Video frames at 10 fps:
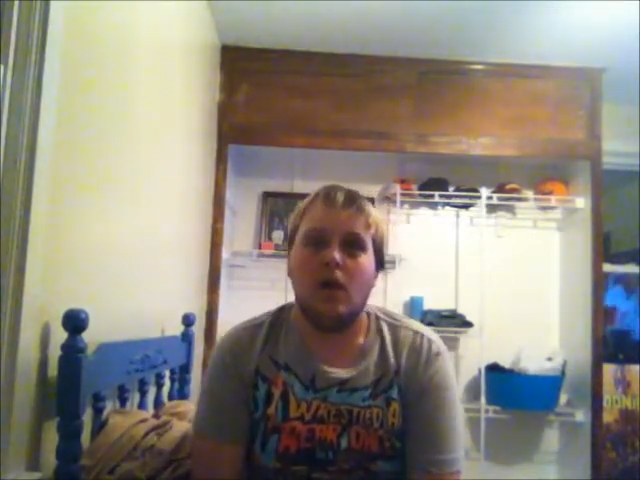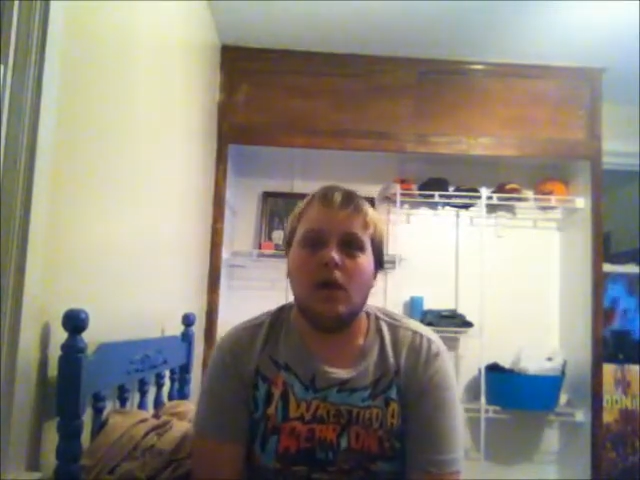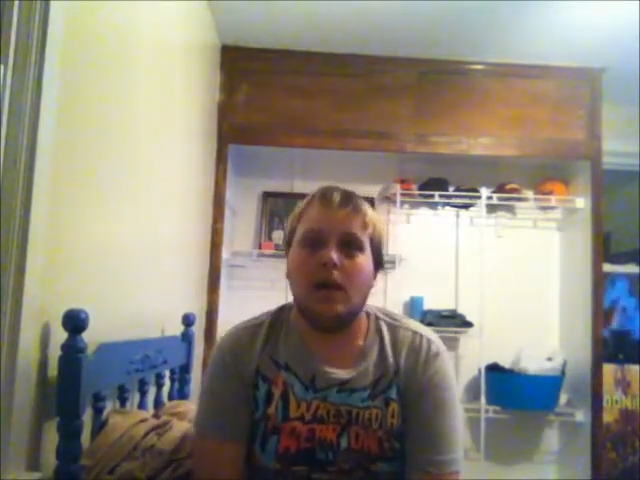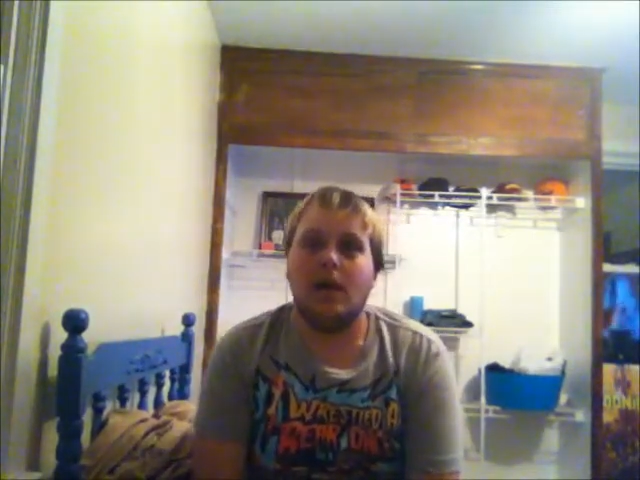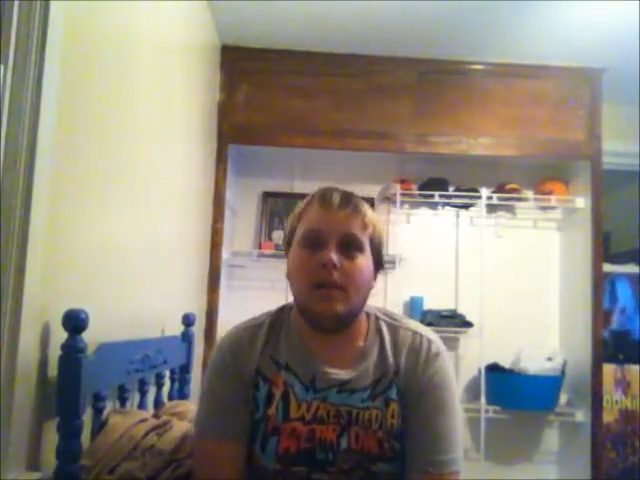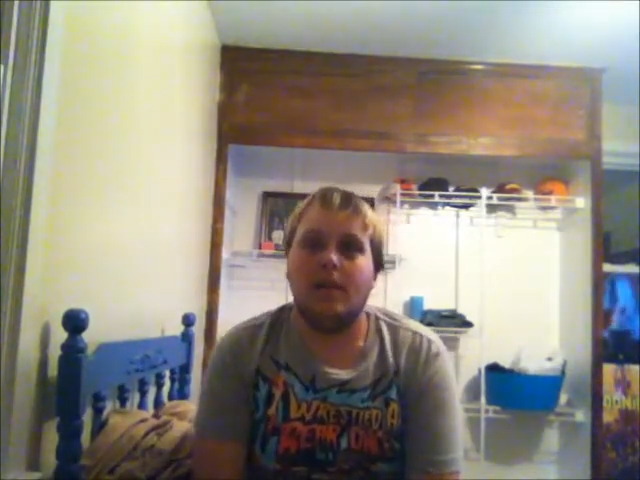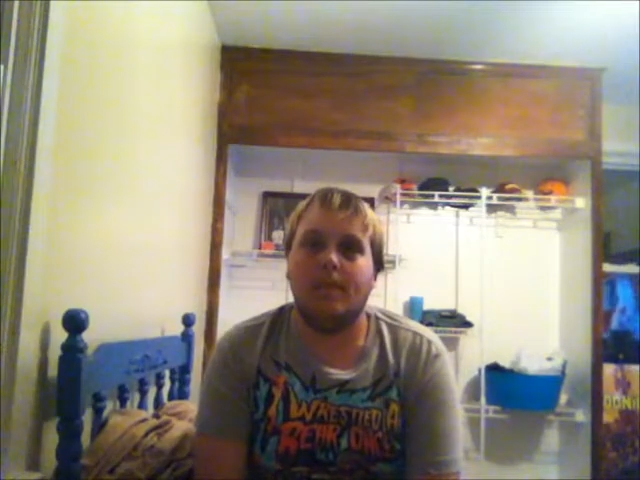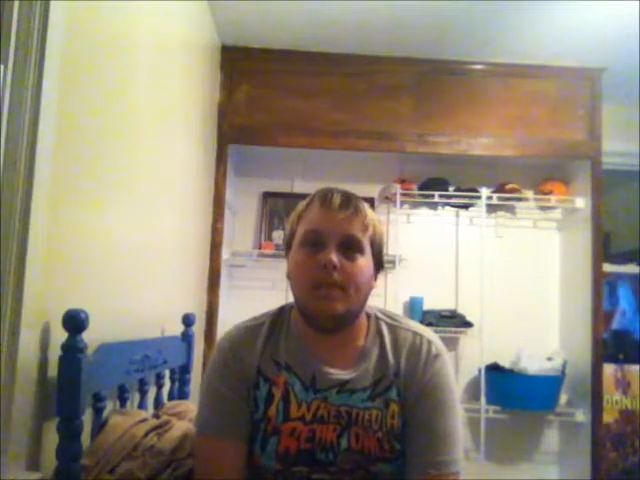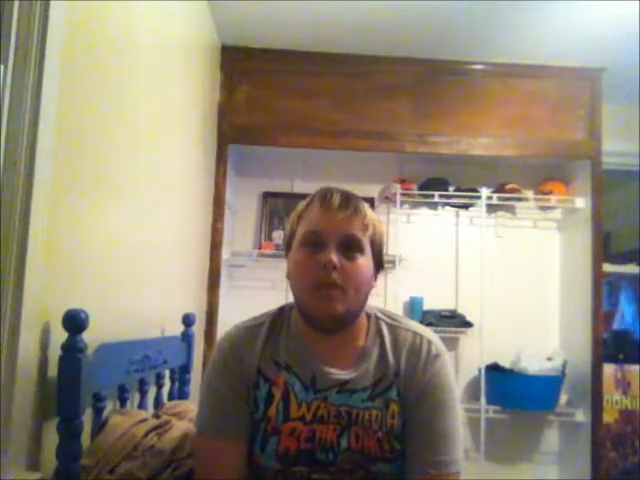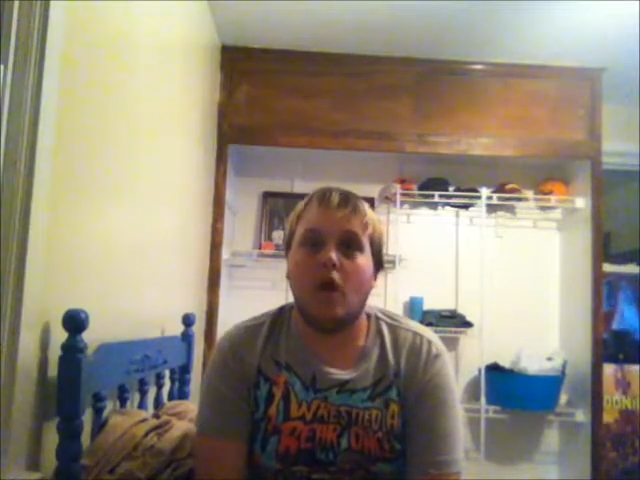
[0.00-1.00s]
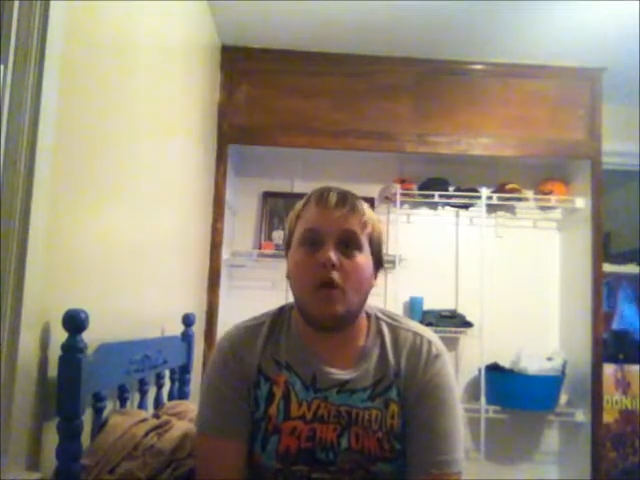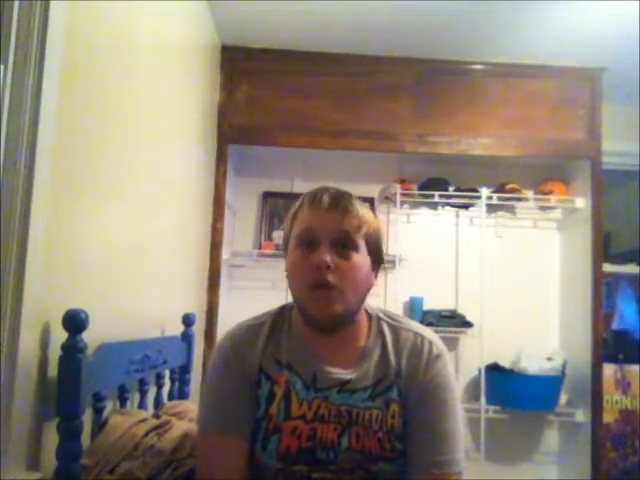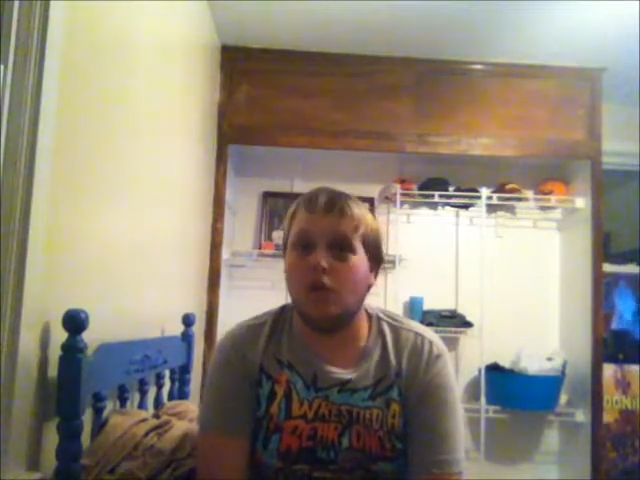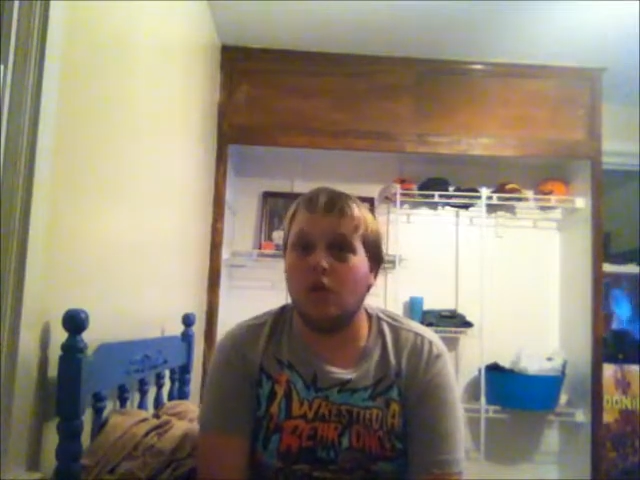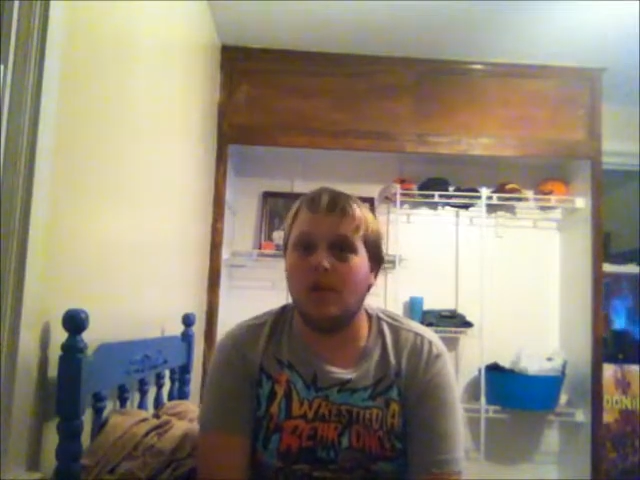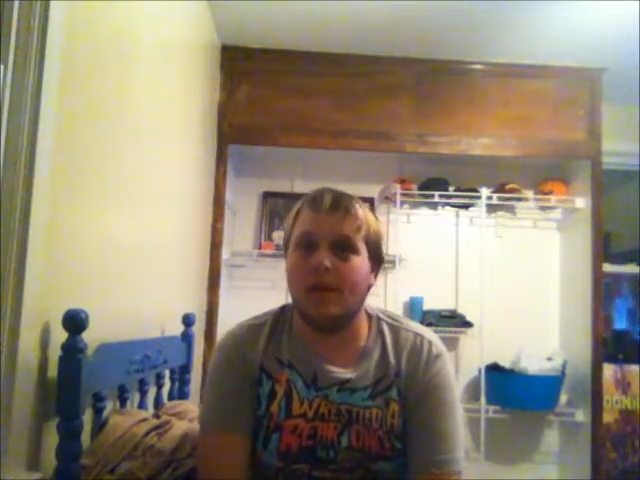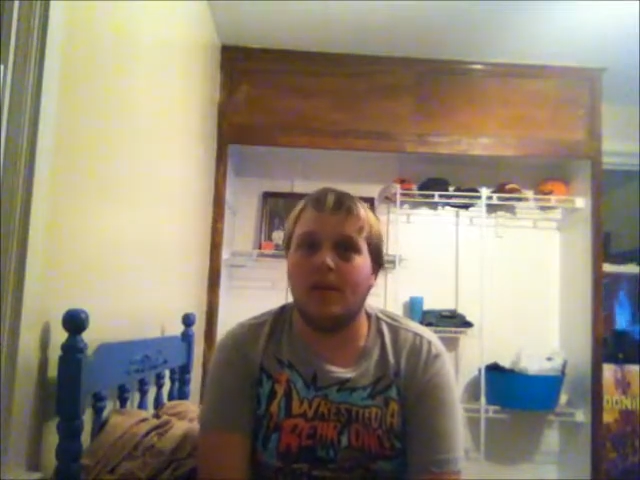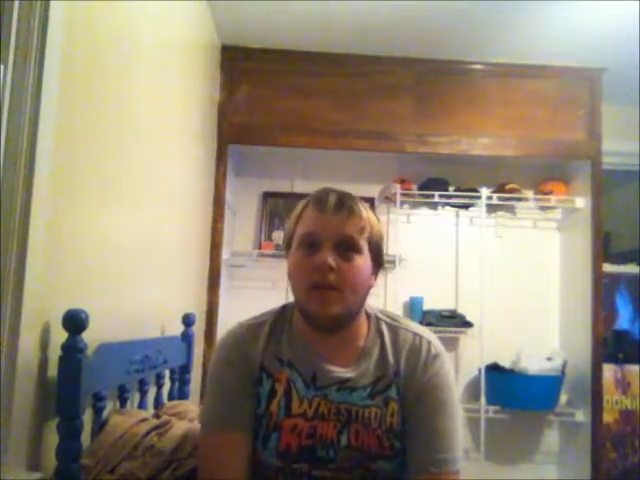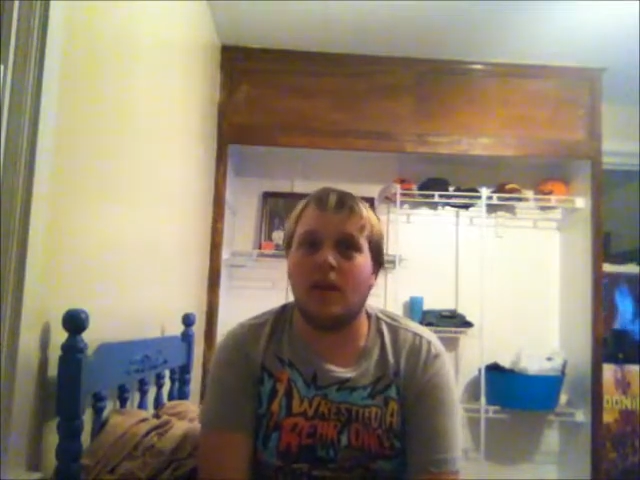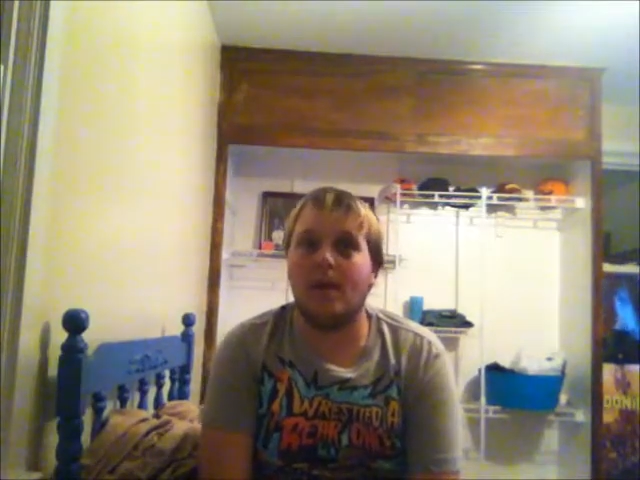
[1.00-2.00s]
uh, talking to you
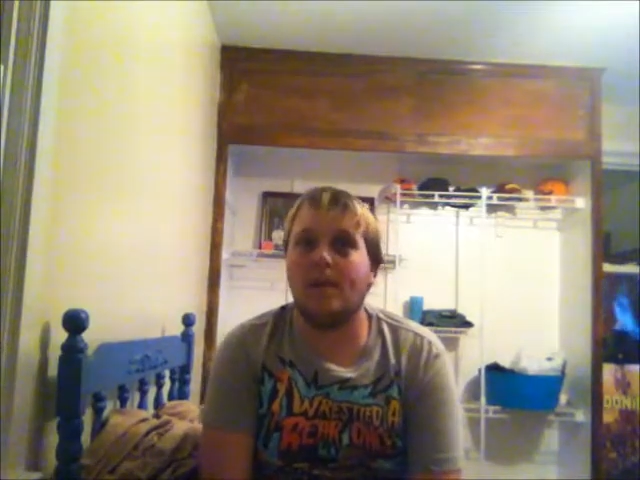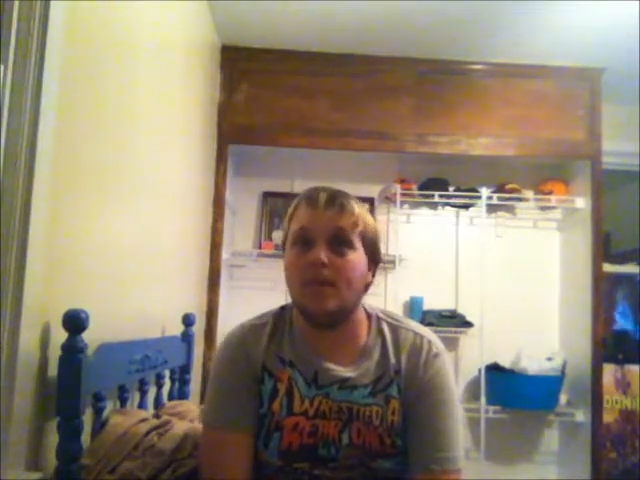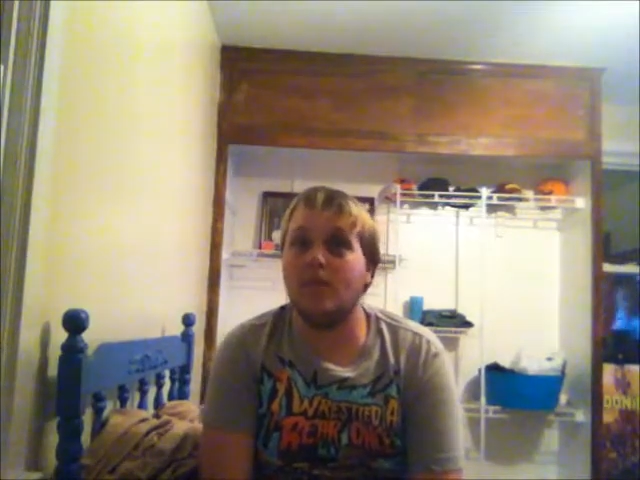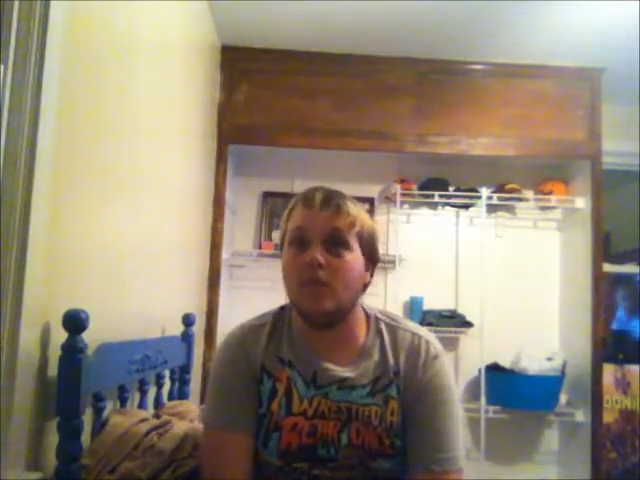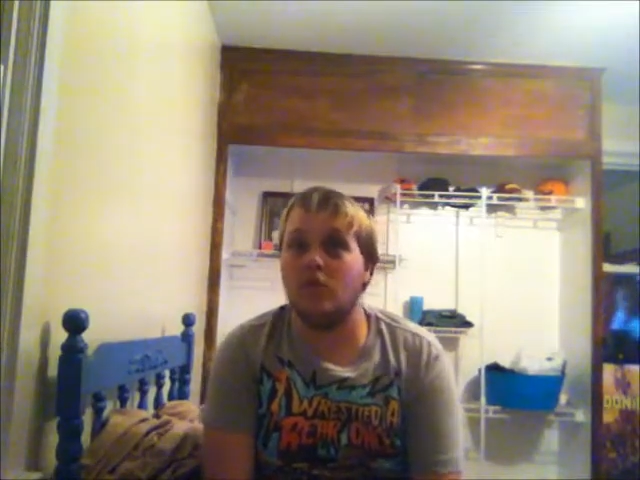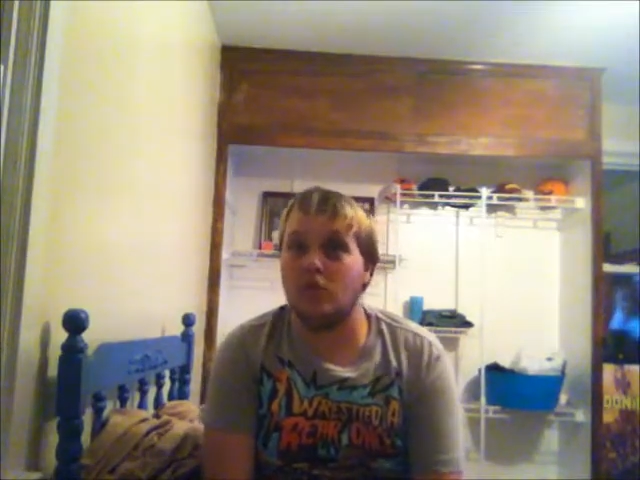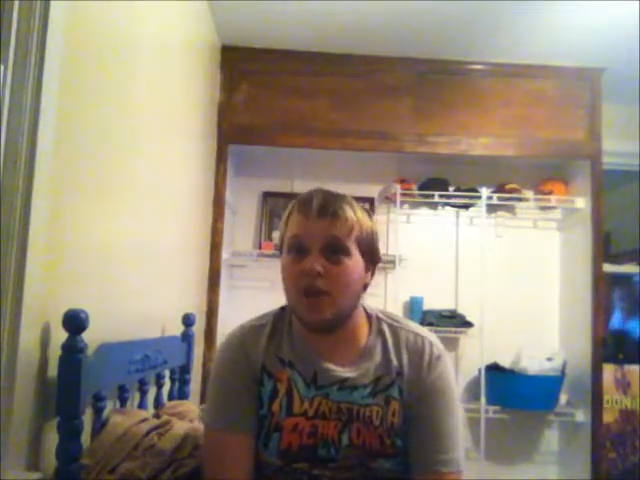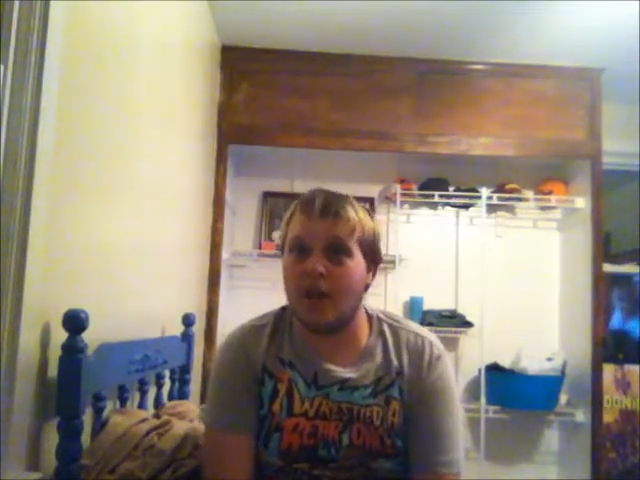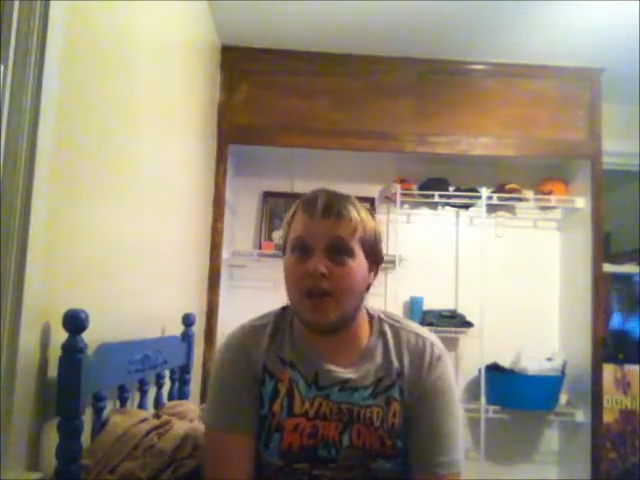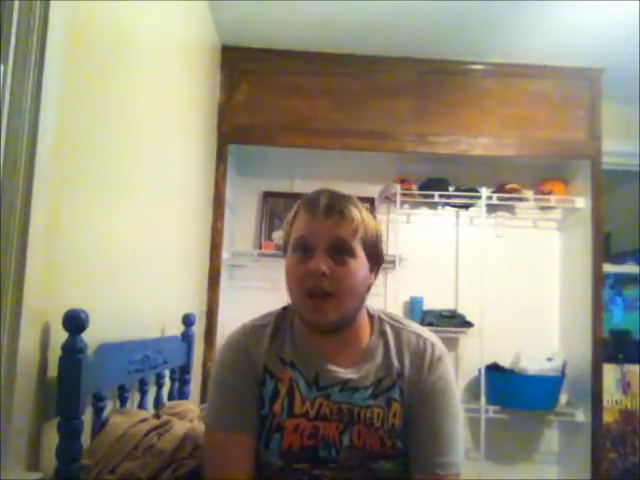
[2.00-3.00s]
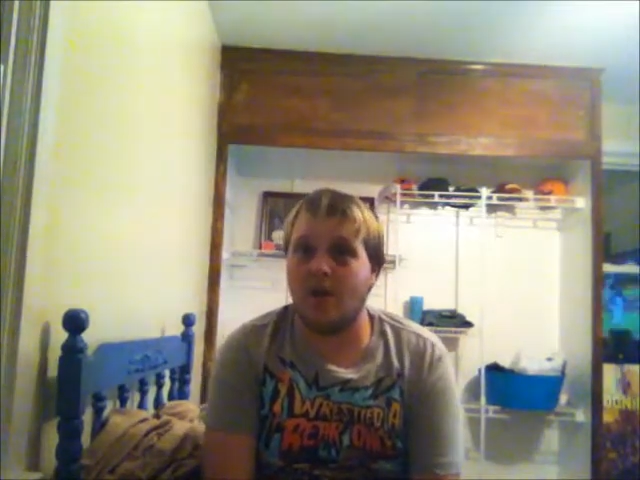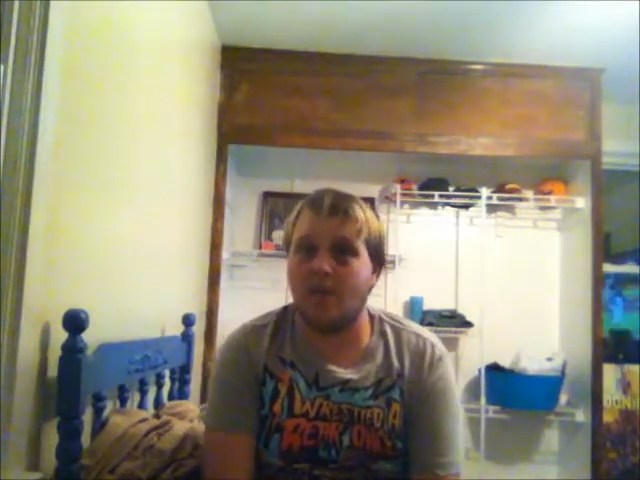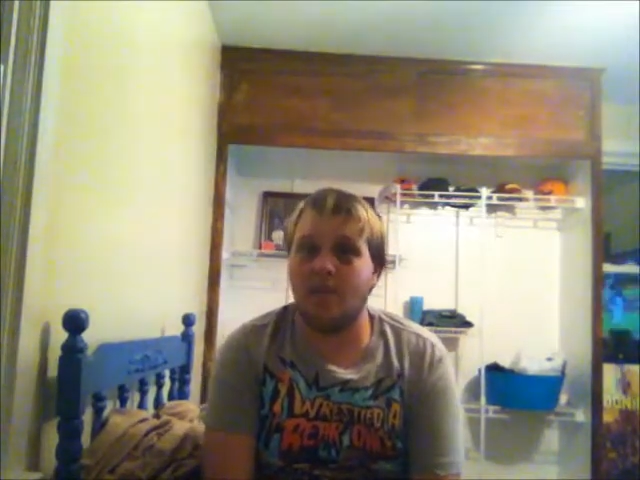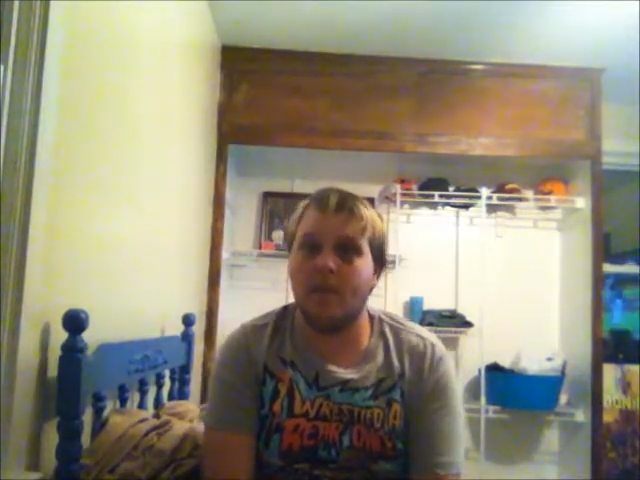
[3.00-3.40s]
about a couple movies you should check out.